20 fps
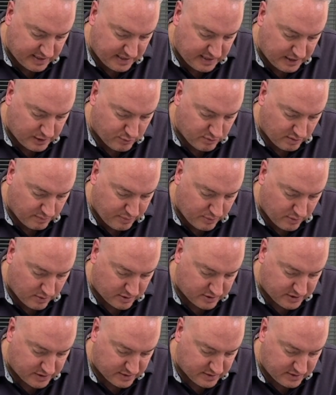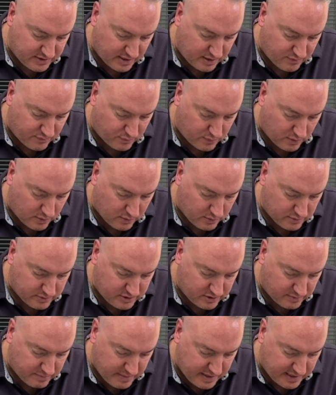equal portions and roll
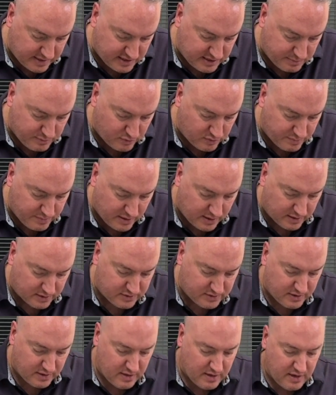to make smooth balls.